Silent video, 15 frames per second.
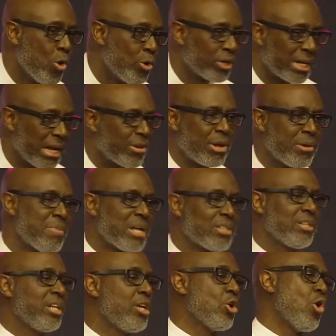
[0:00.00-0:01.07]
own. Can you
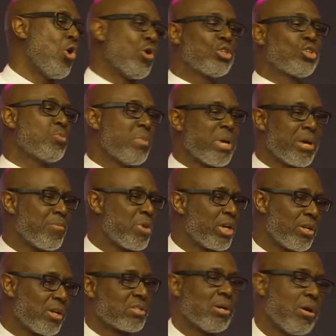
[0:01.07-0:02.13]
imagine He owns me,
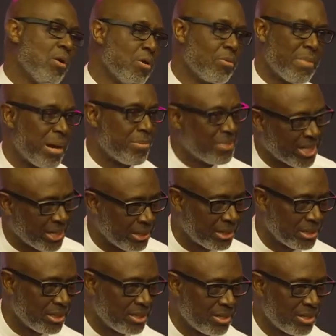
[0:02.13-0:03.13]
but He doesn't own my money?